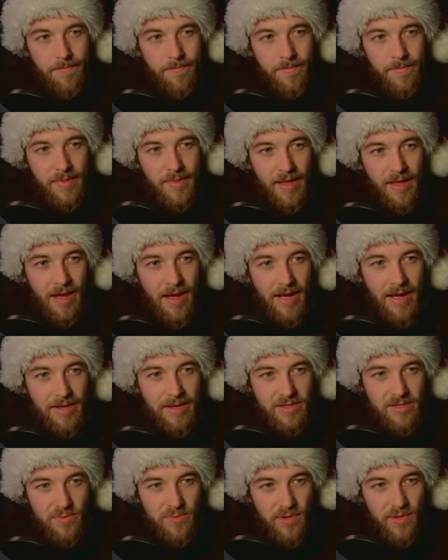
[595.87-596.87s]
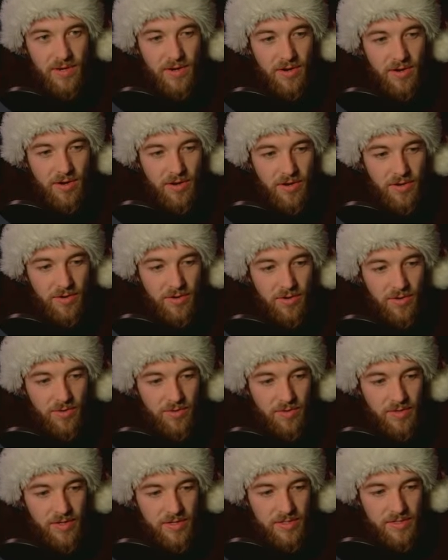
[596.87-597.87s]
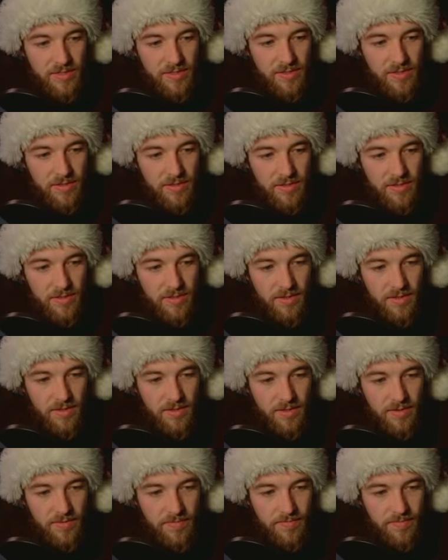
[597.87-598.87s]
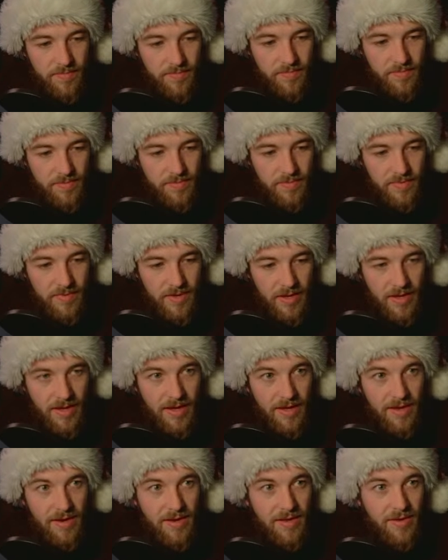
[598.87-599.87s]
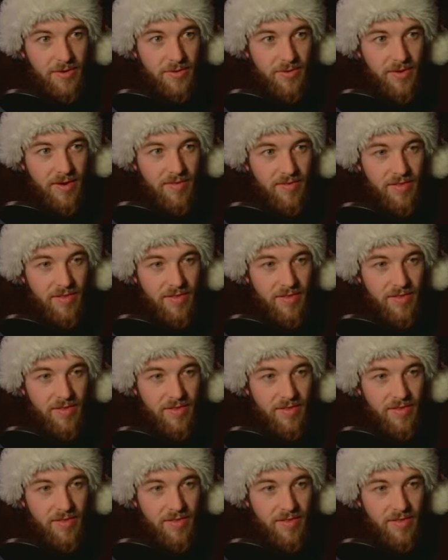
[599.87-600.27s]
I guess we can hard code this. Again, I don't have a